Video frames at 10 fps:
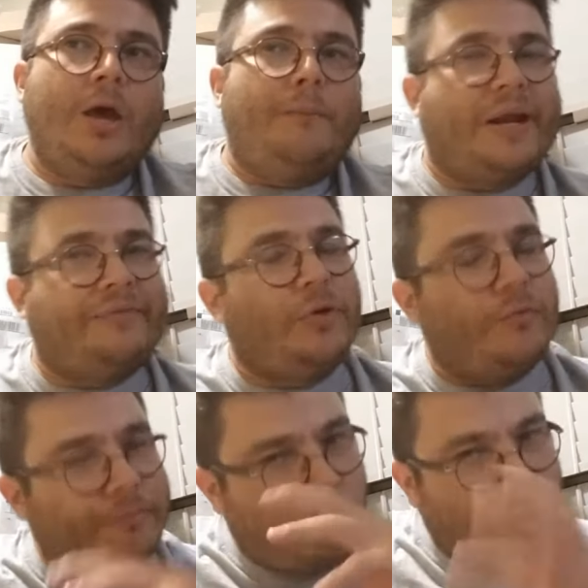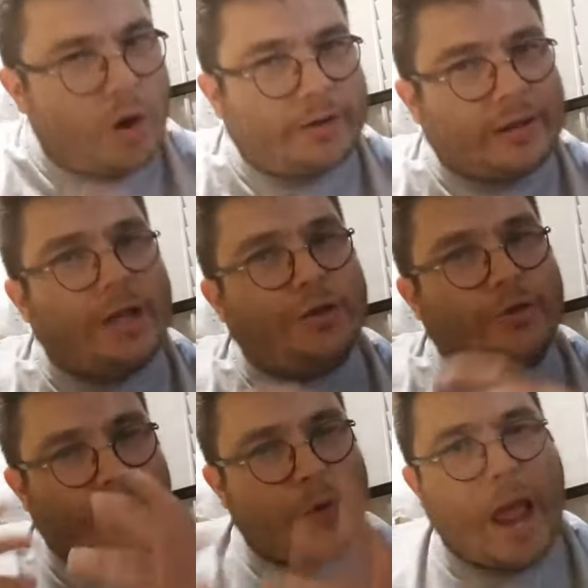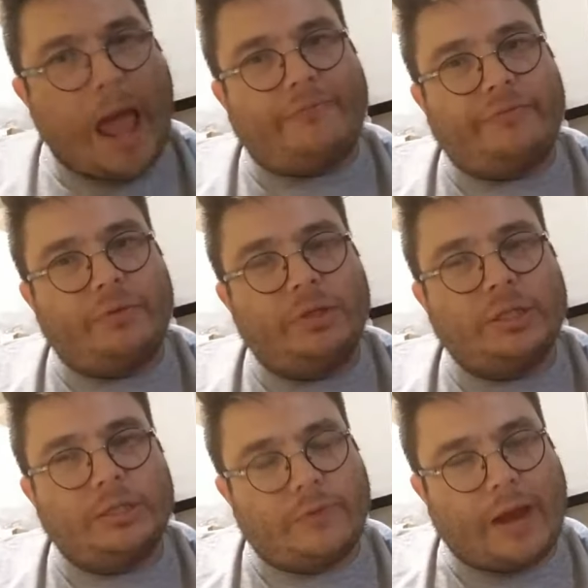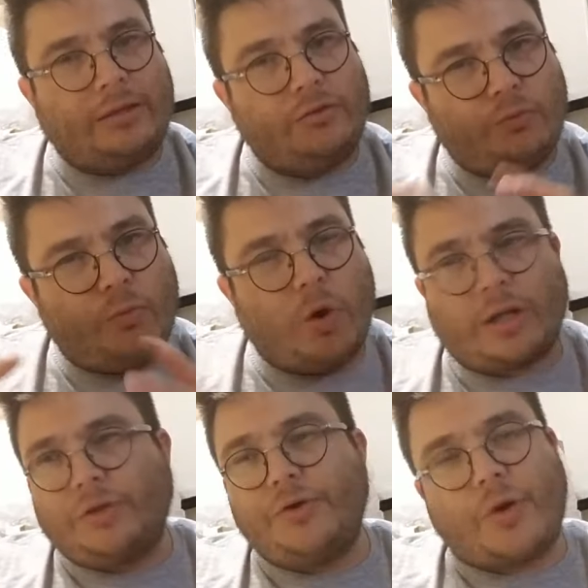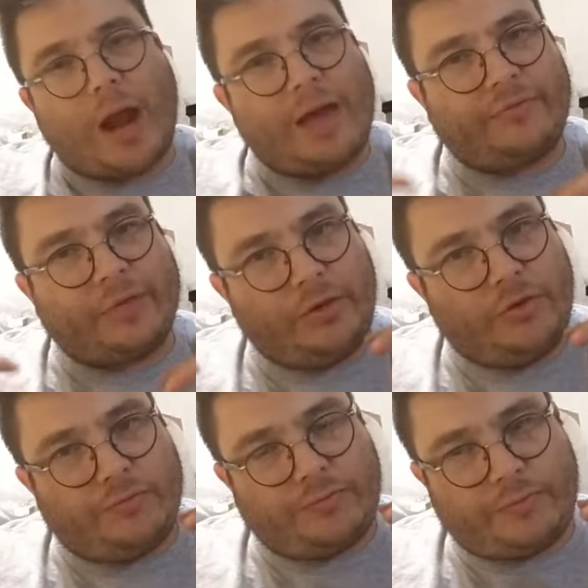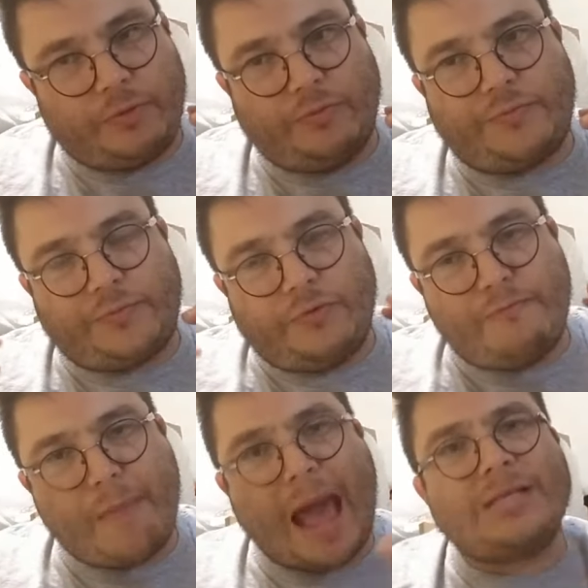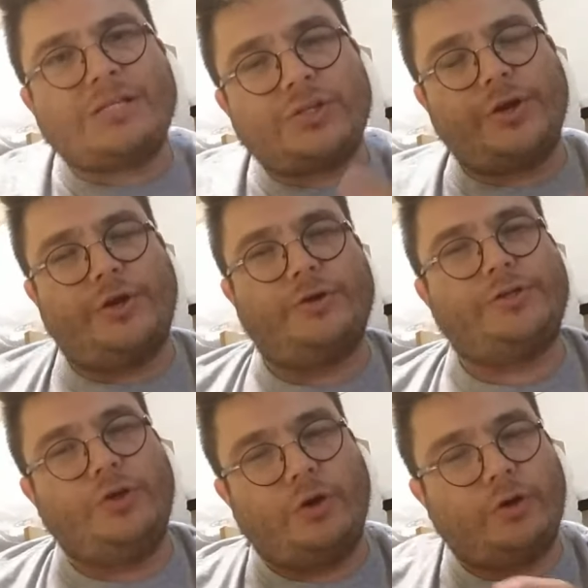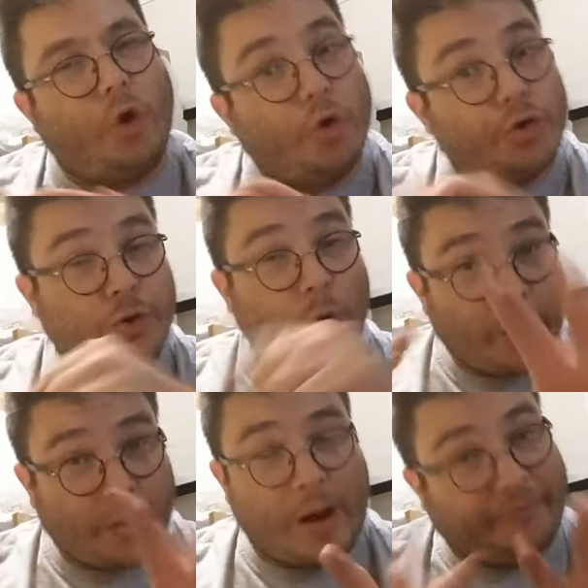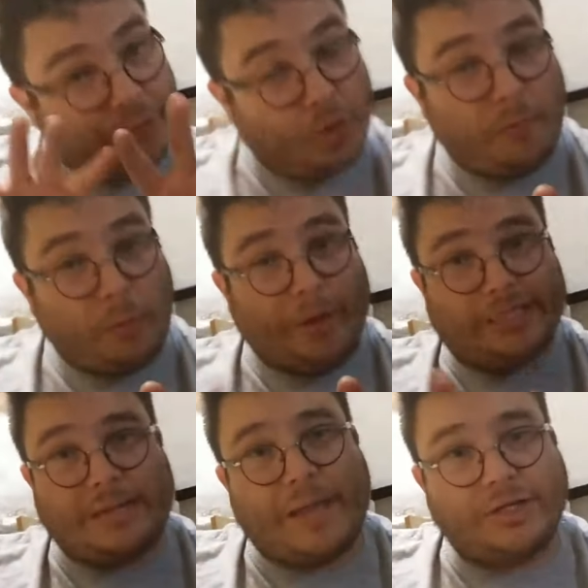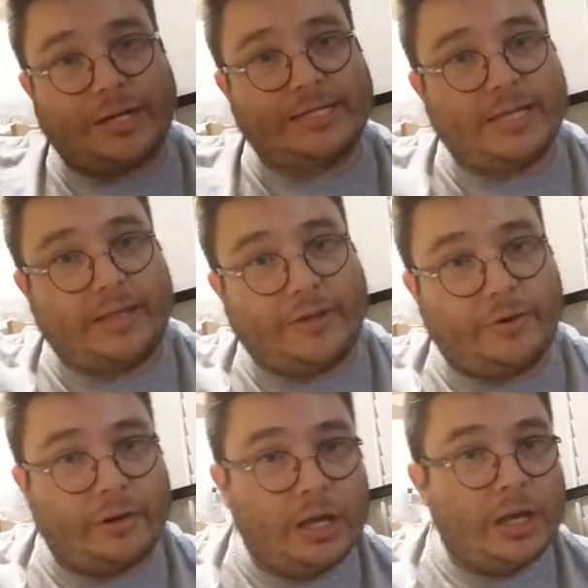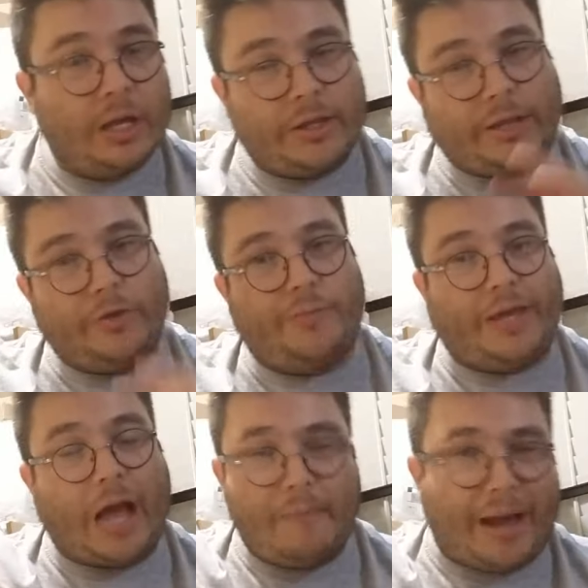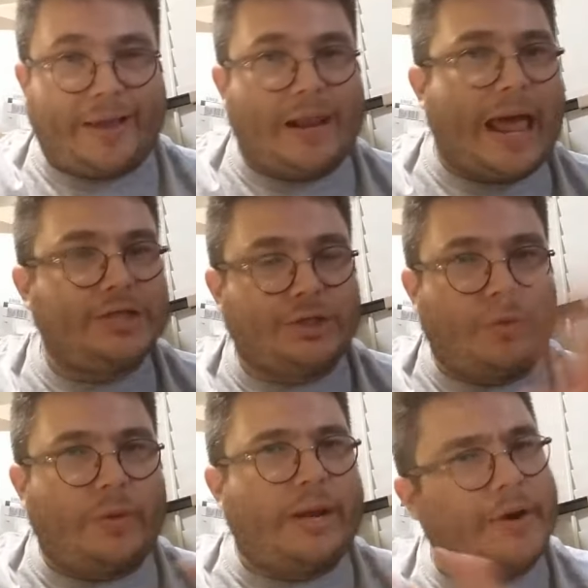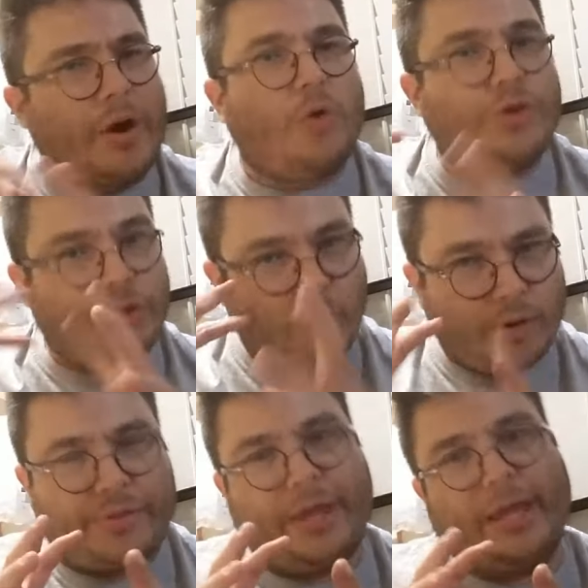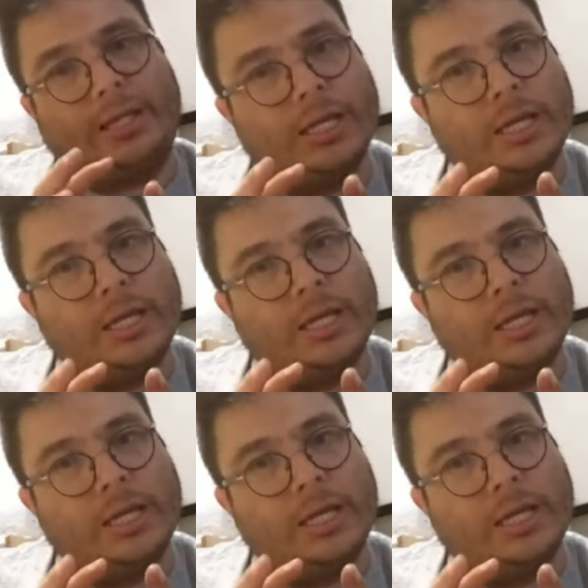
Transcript: But if you've worked on your craft, right? You worked on your craft and you've mastered your craft, your voice. I'm not trying to say that you become Michelangelo, whatever. No, your thing.